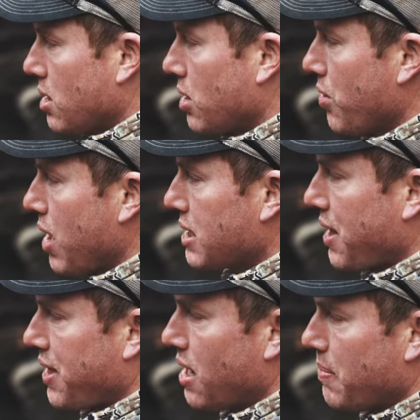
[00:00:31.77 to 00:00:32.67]
So as I
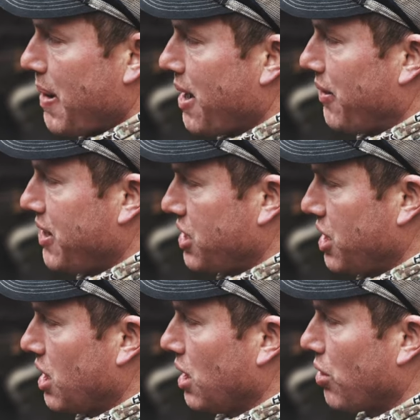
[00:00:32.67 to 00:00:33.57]
think about
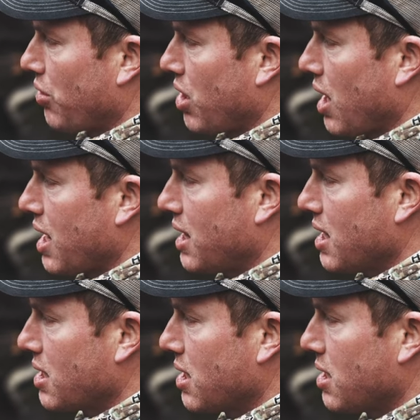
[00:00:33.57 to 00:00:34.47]
fishing a little run like
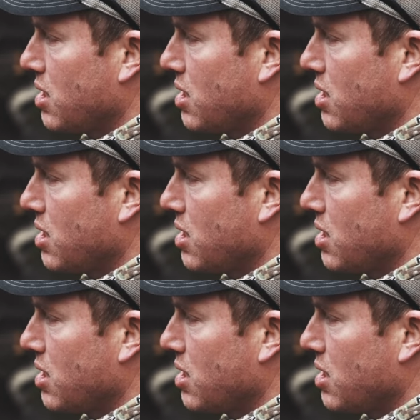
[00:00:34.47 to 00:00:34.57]
this,